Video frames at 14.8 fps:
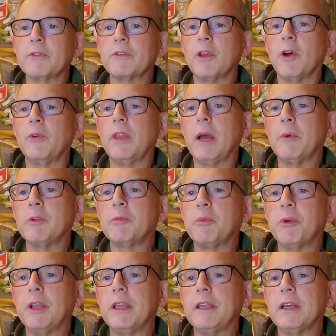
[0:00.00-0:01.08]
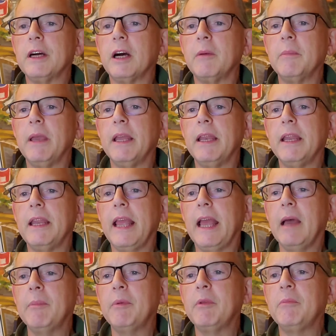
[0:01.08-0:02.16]
So that was pretty dumb, and it
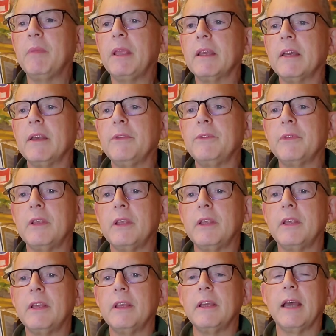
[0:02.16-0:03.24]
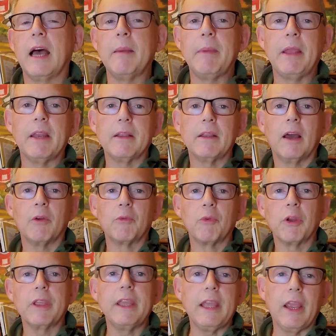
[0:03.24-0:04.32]
happened because I made a
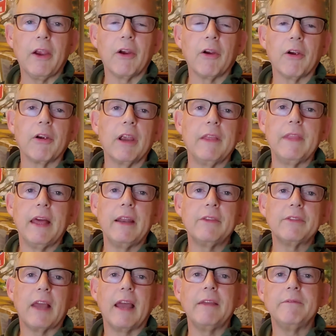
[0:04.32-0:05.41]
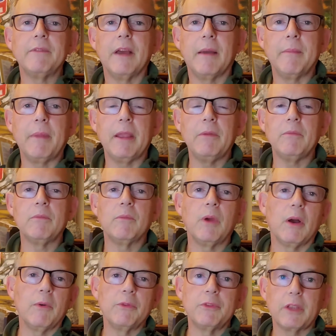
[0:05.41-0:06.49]
rookie error, and that is
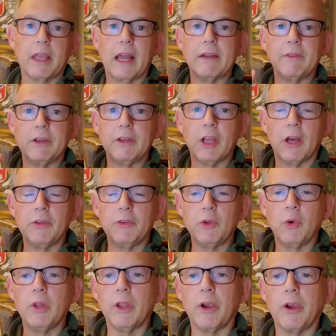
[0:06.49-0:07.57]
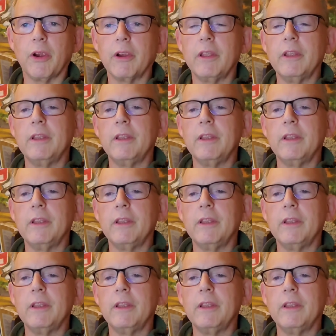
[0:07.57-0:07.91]
it's kind of a dual error.